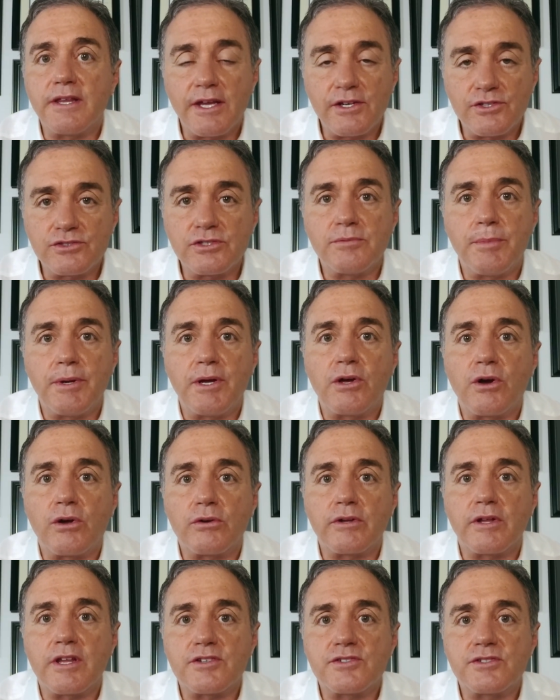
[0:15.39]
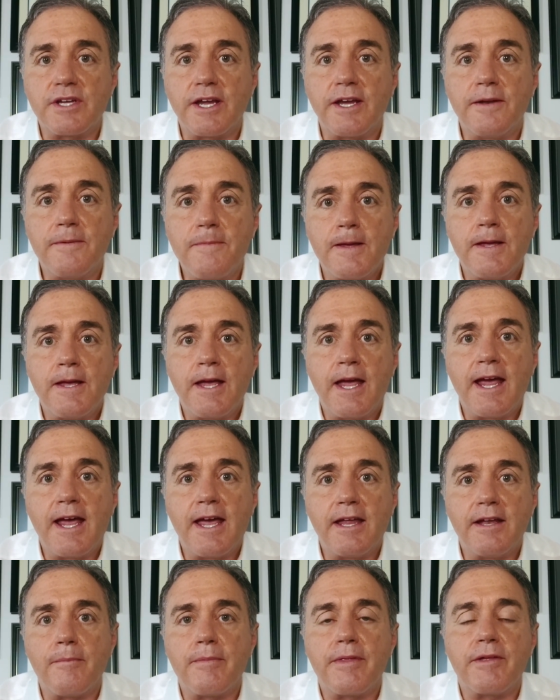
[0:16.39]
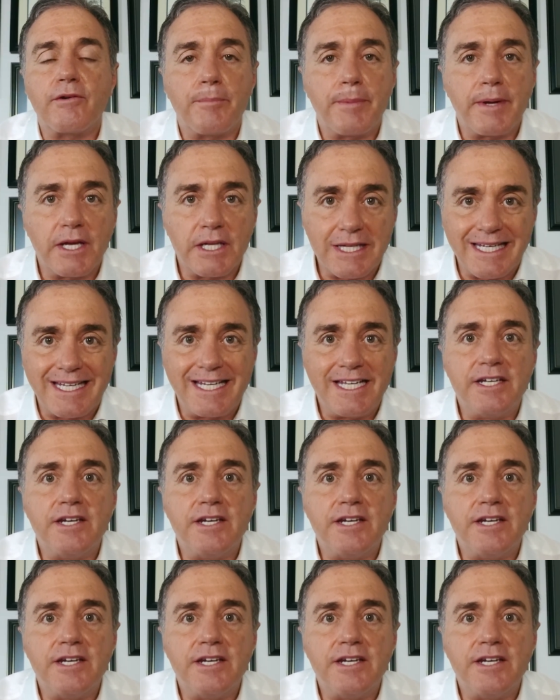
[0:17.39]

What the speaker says: They should be called to the scene, and there'll be a lead